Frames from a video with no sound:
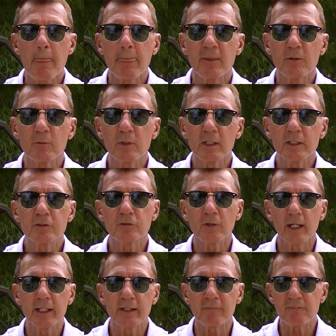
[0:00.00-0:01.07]
You're really
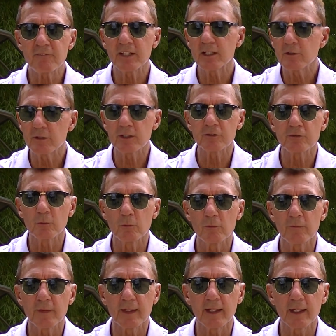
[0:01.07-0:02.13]
trying to figure this whole
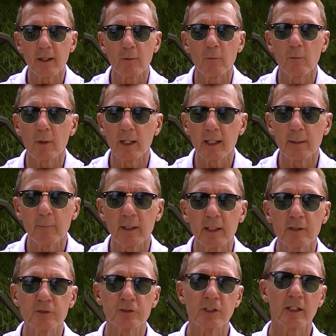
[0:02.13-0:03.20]
thing out. Why am I
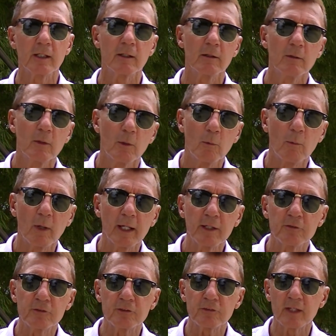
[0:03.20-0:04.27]
in jail? Why
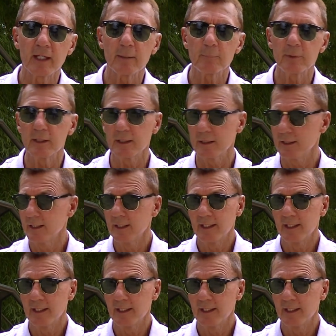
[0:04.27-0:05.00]
is this happening?